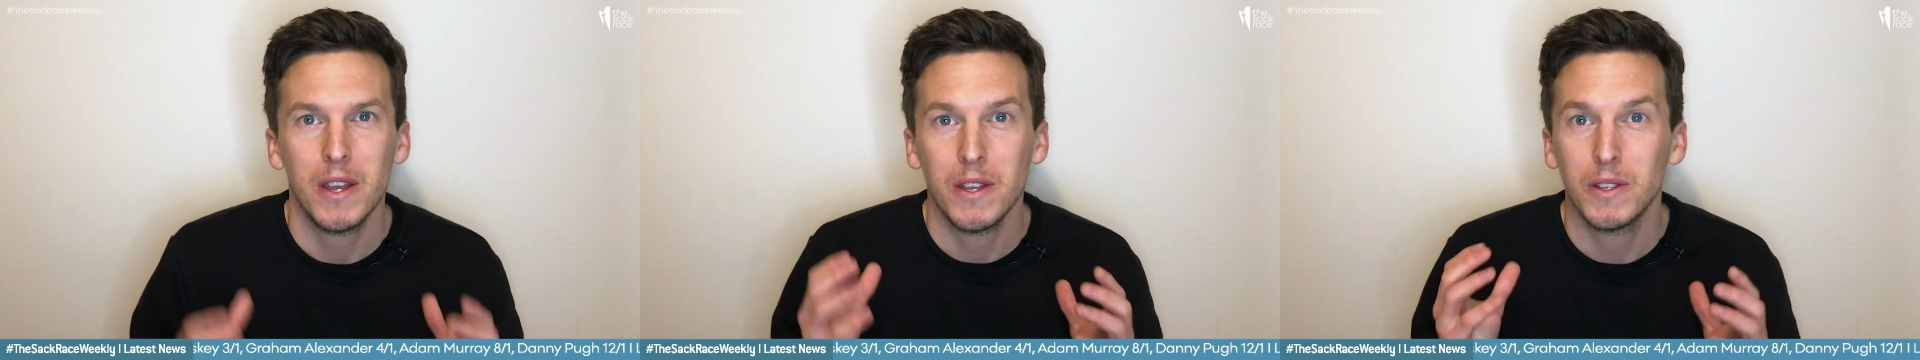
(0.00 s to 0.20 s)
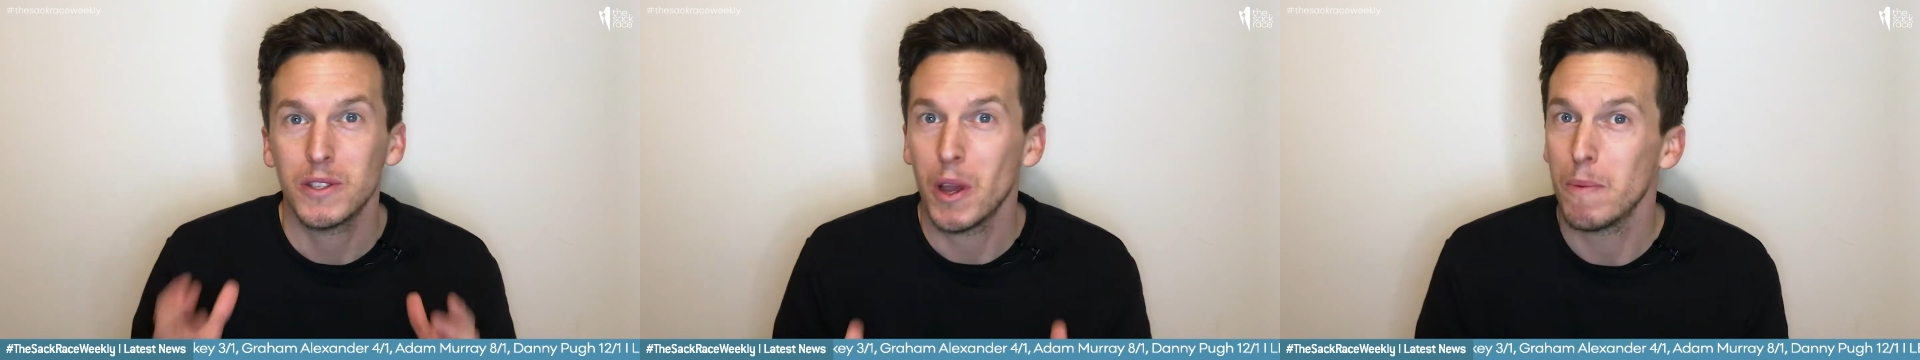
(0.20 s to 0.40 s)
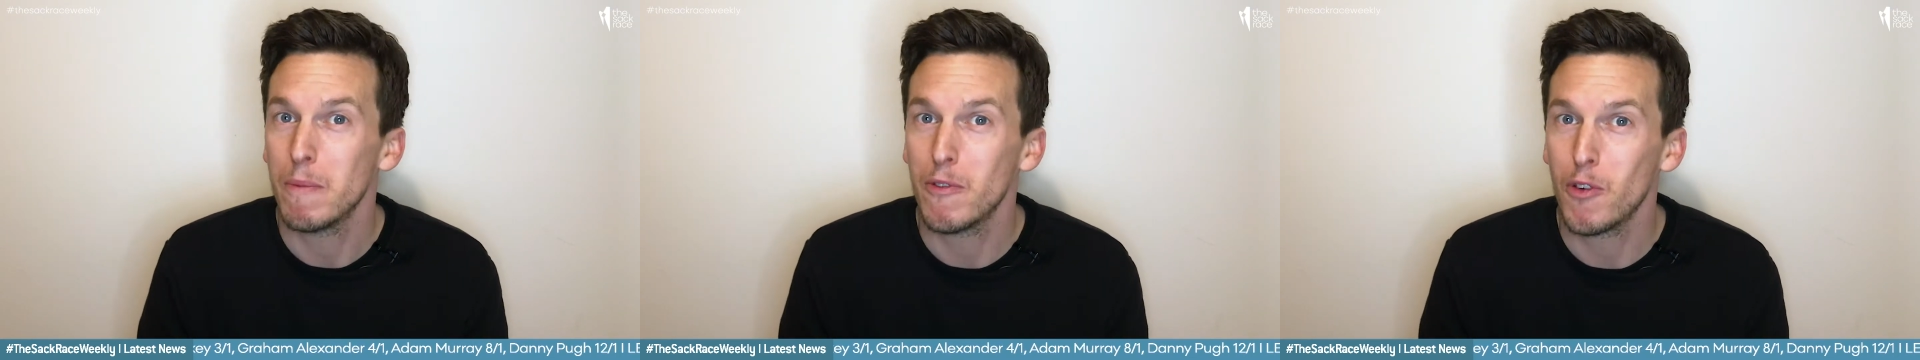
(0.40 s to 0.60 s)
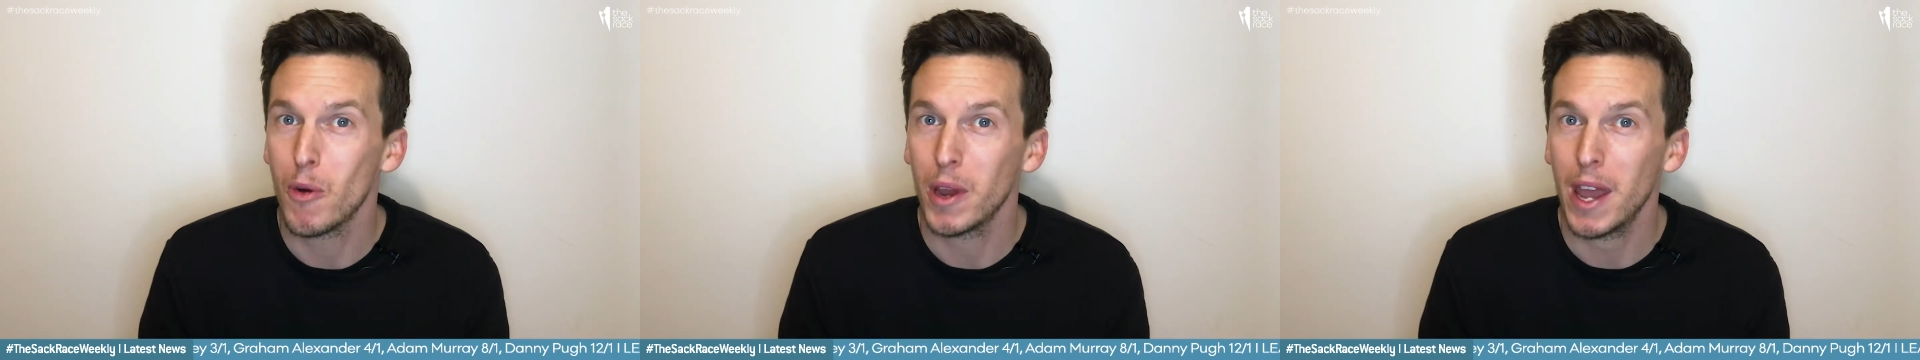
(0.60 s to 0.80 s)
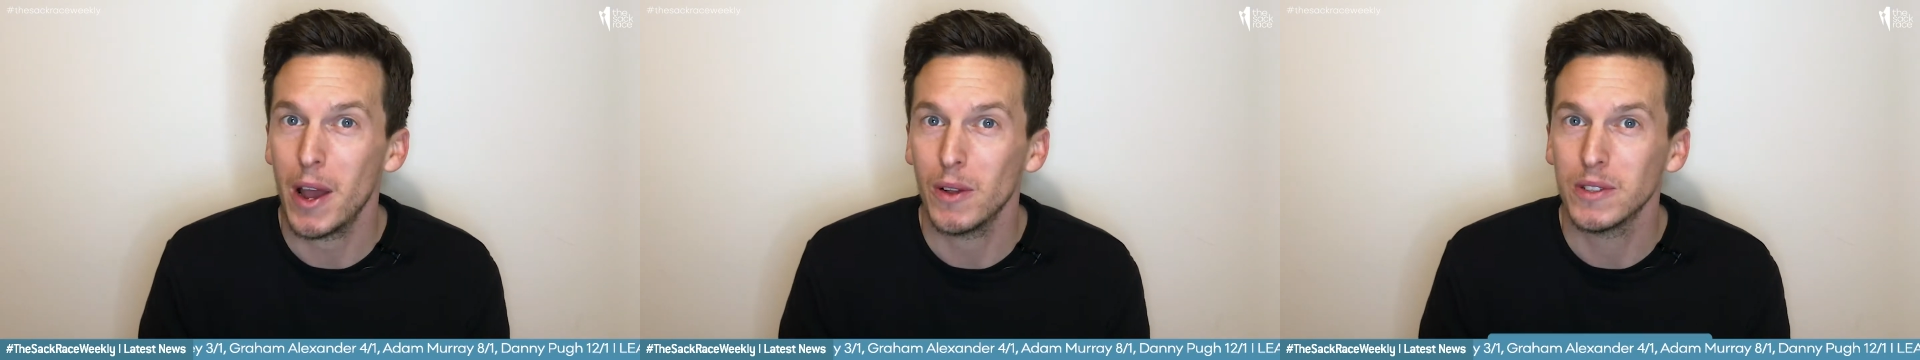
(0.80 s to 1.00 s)
So before we
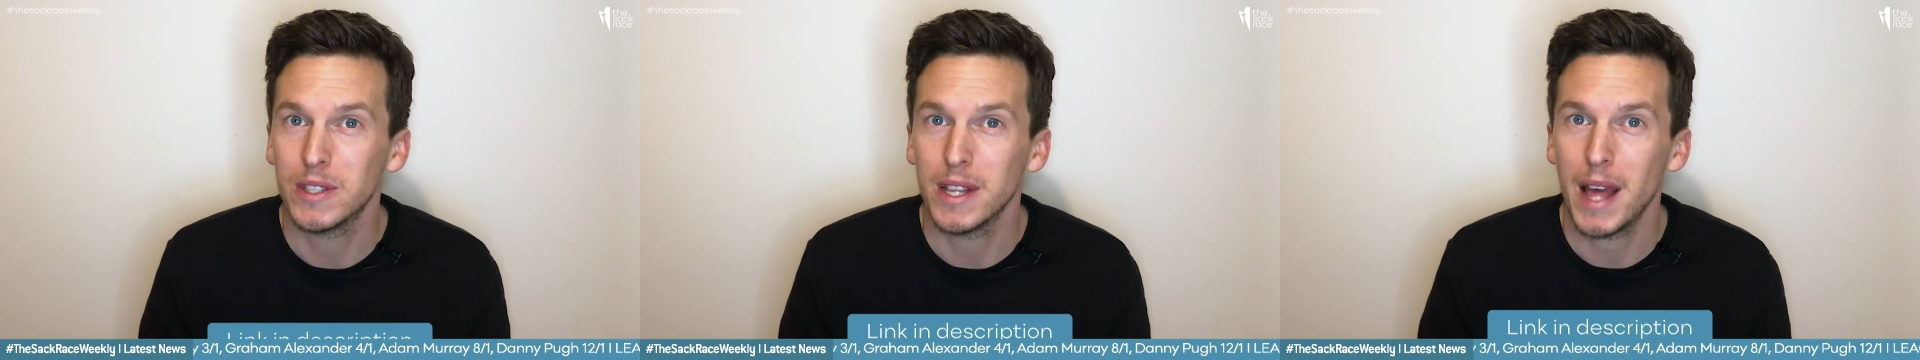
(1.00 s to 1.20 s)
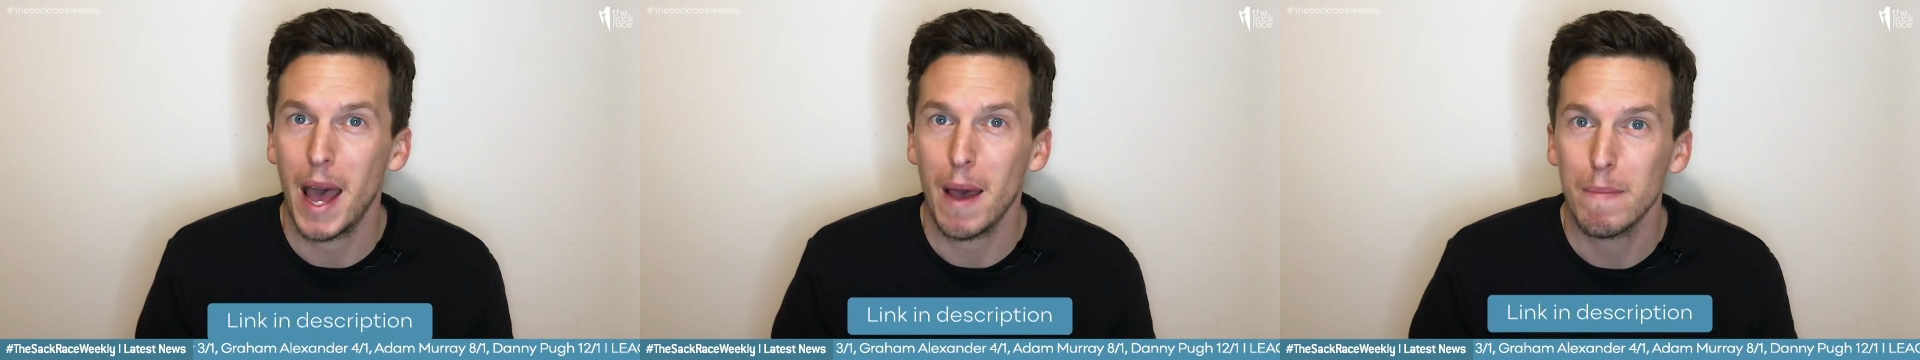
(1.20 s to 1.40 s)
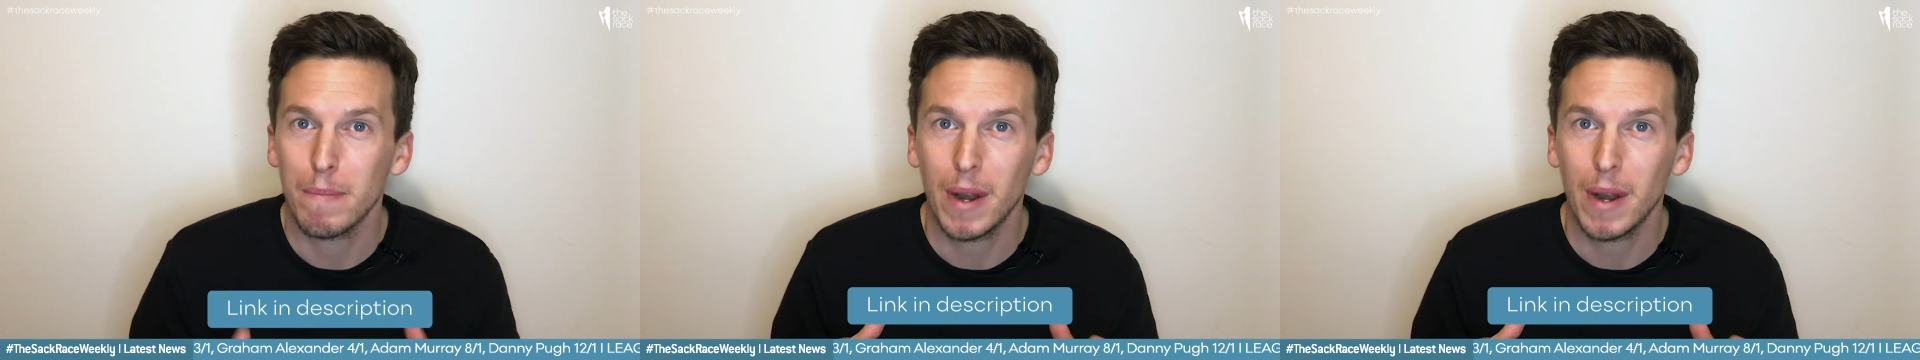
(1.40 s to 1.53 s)
get on to that,